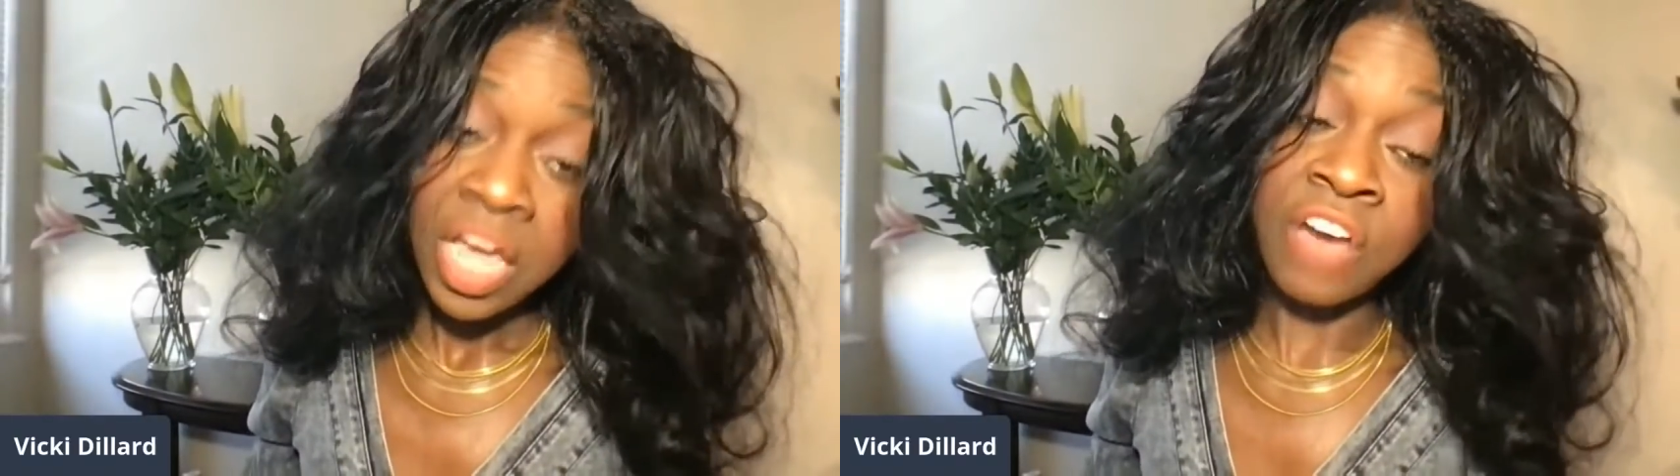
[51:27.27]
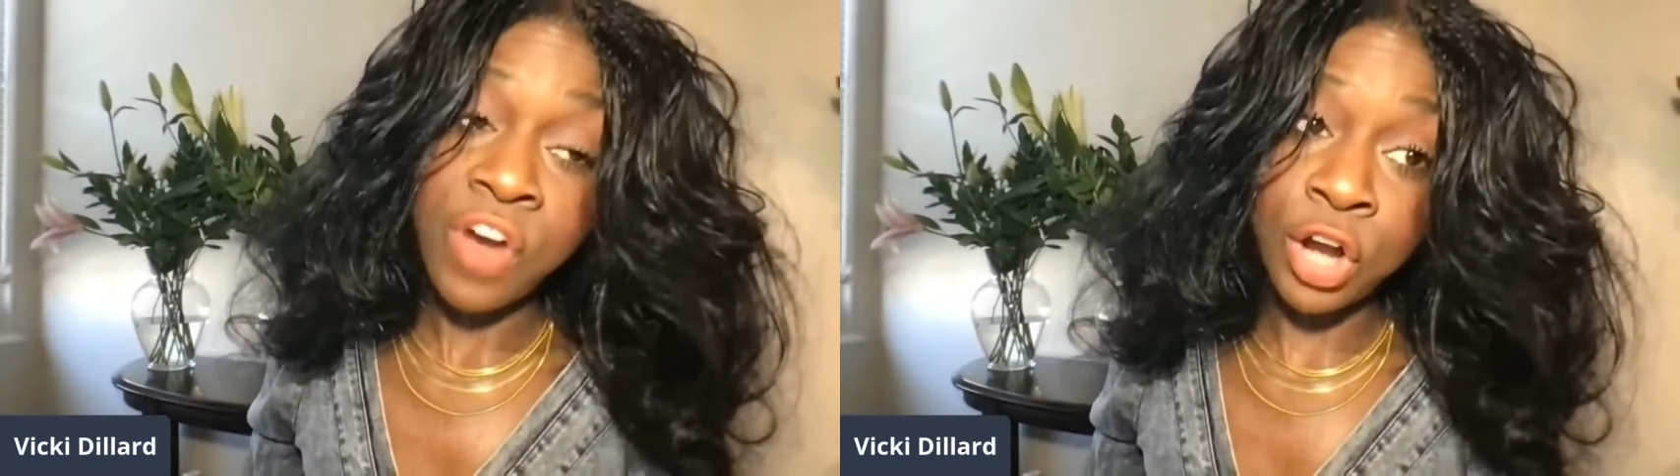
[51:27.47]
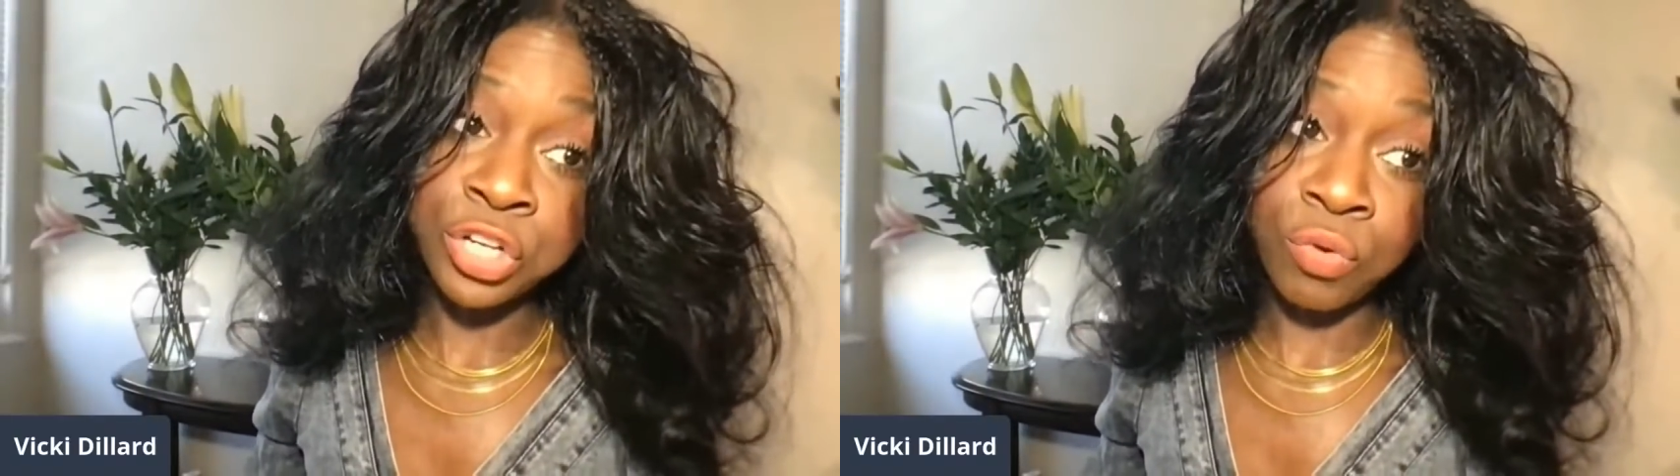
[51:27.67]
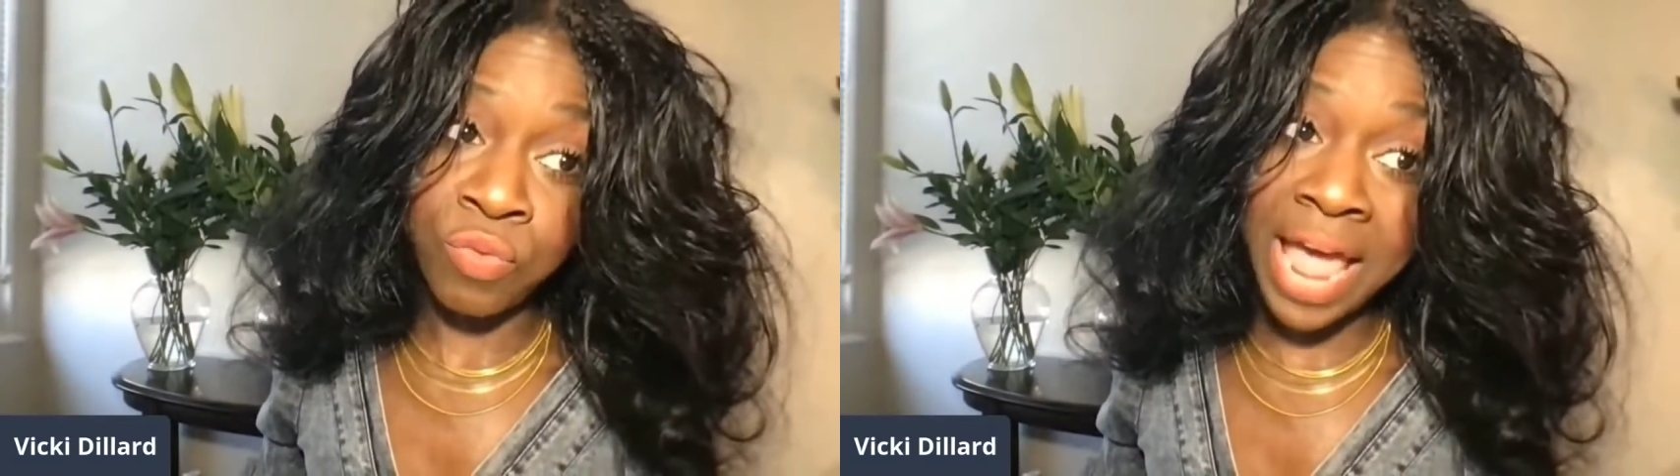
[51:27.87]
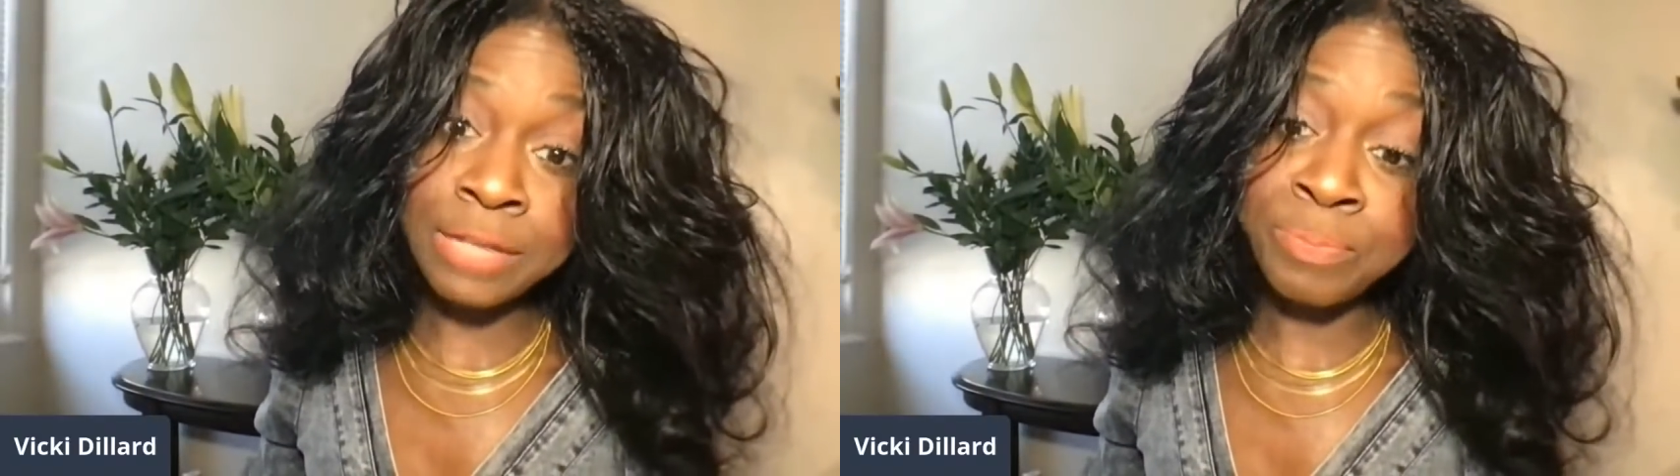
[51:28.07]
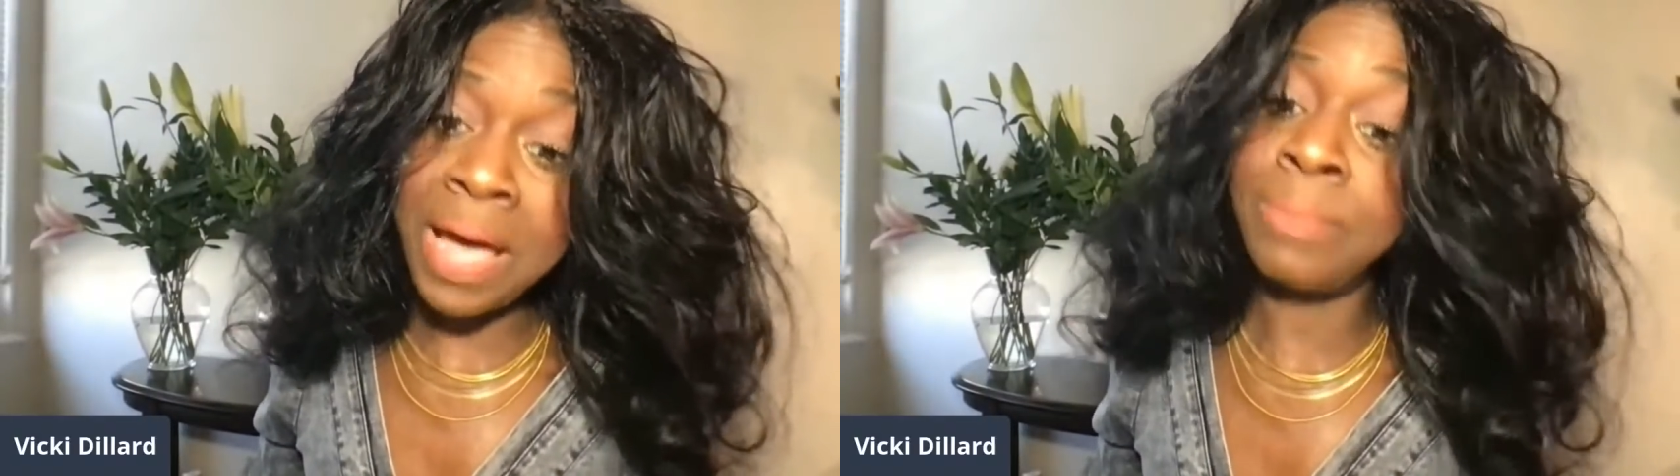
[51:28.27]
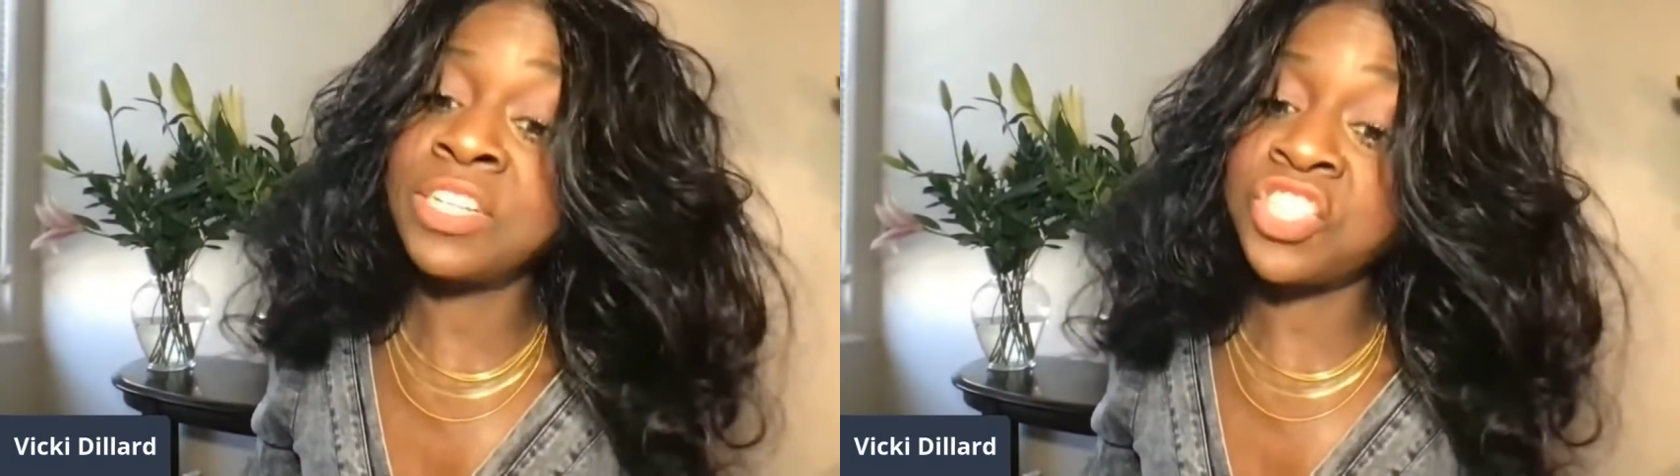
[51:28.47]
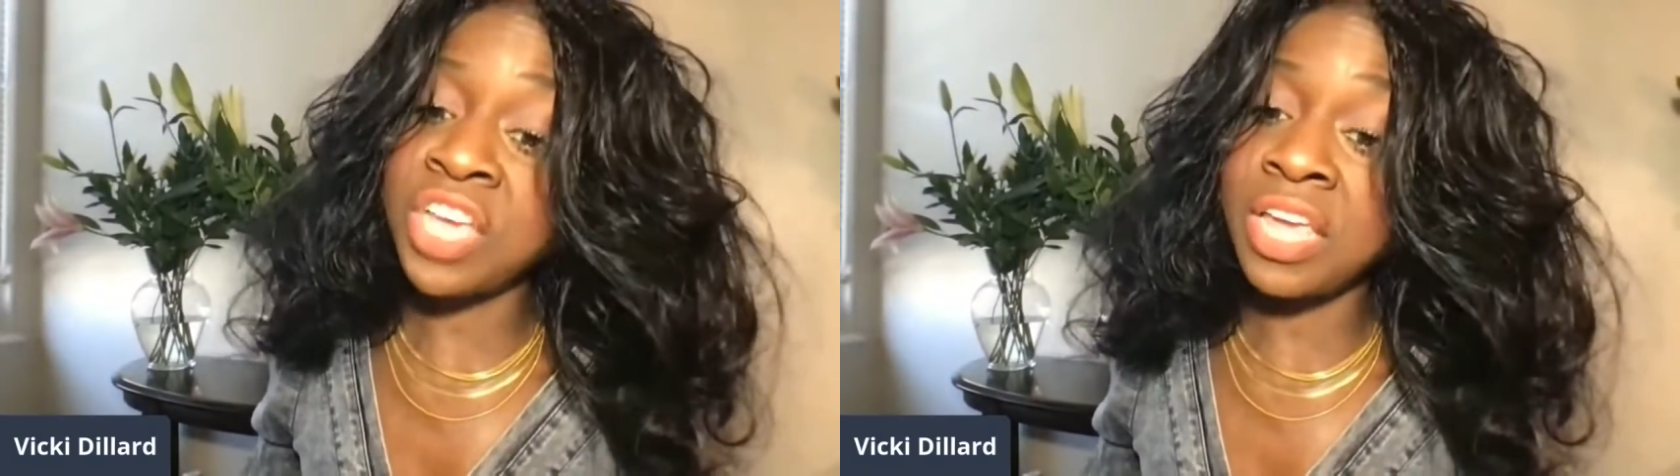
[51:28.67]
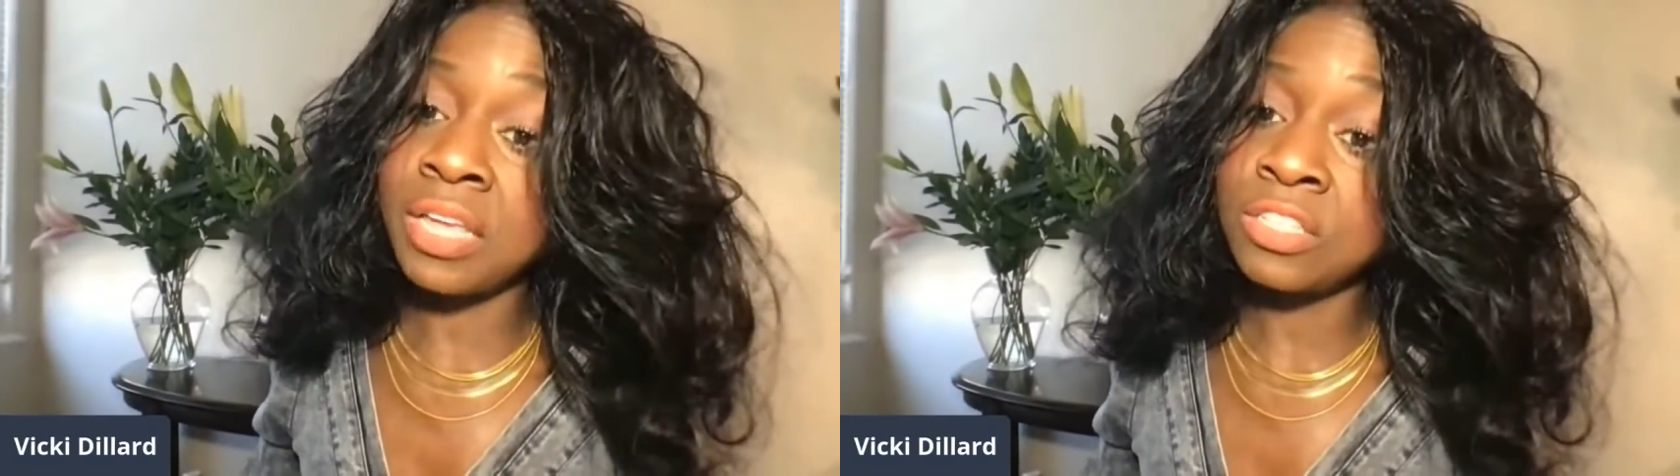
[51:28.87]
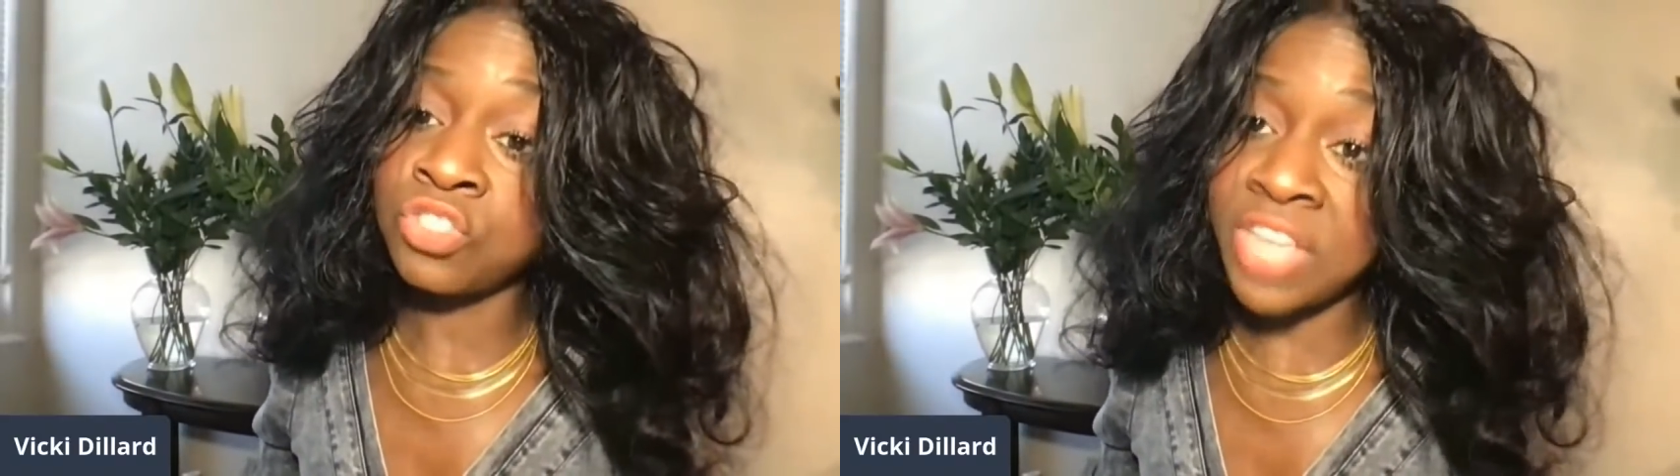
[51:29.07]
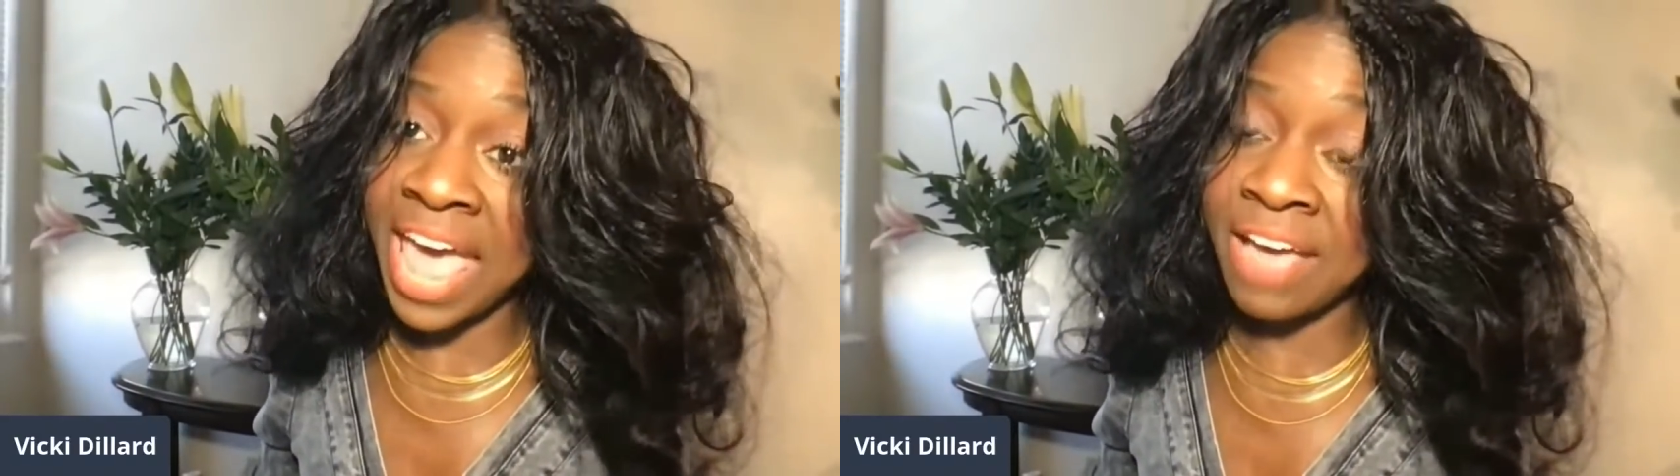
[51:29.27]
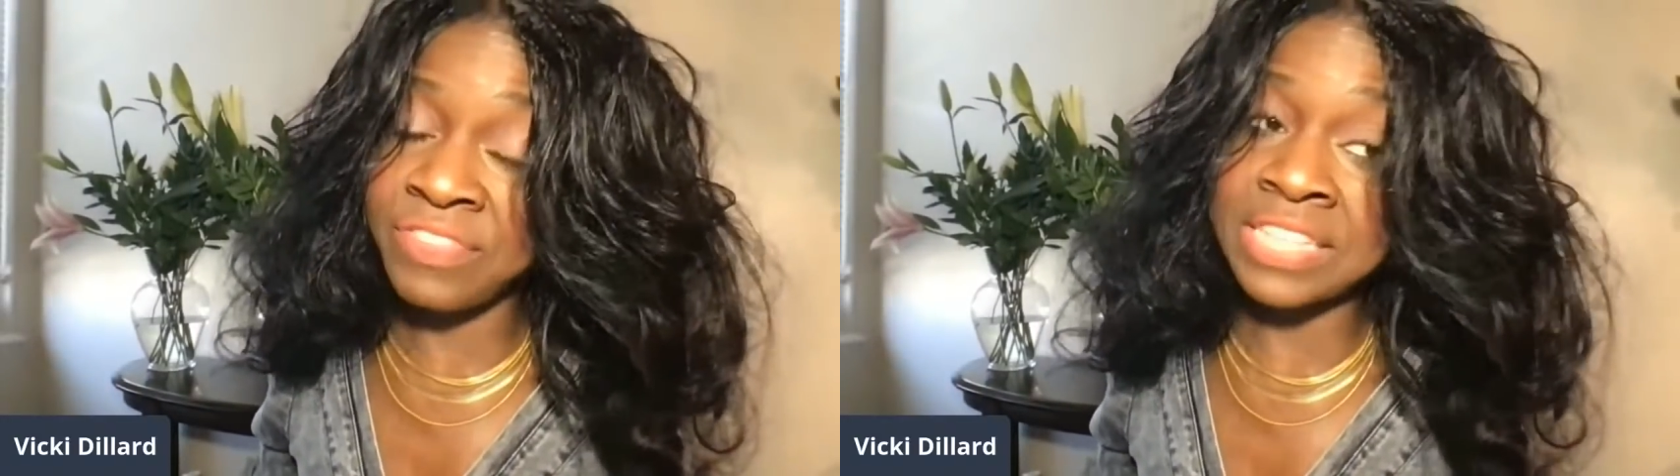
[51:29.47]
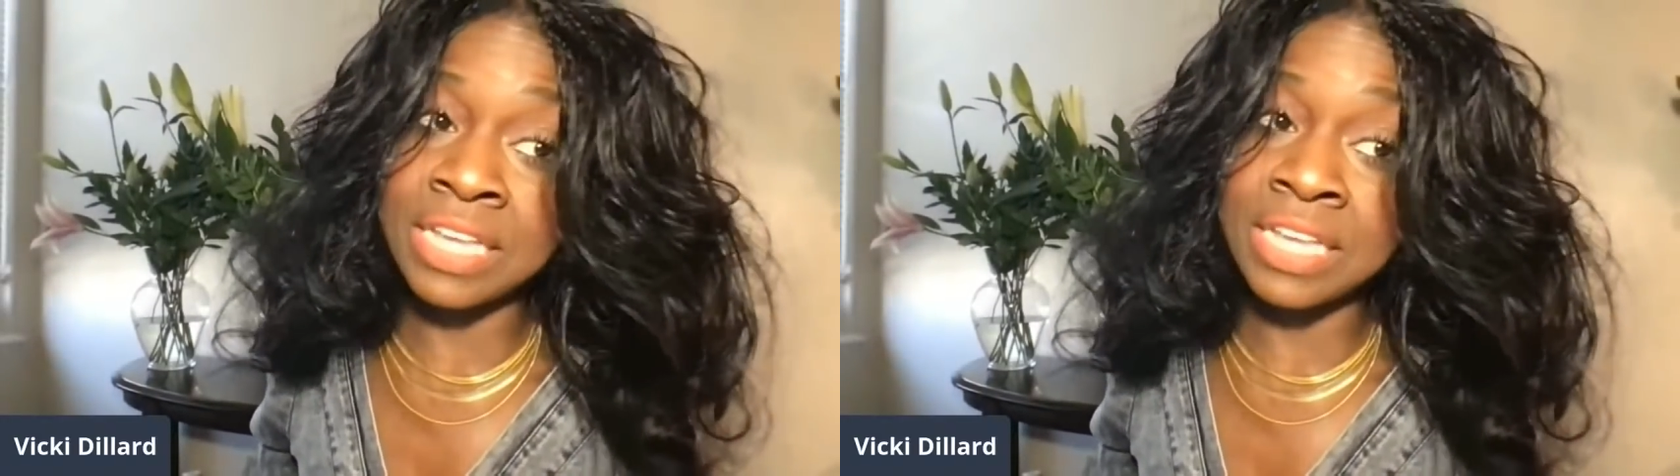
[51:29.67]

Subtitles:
of her direct publishing staff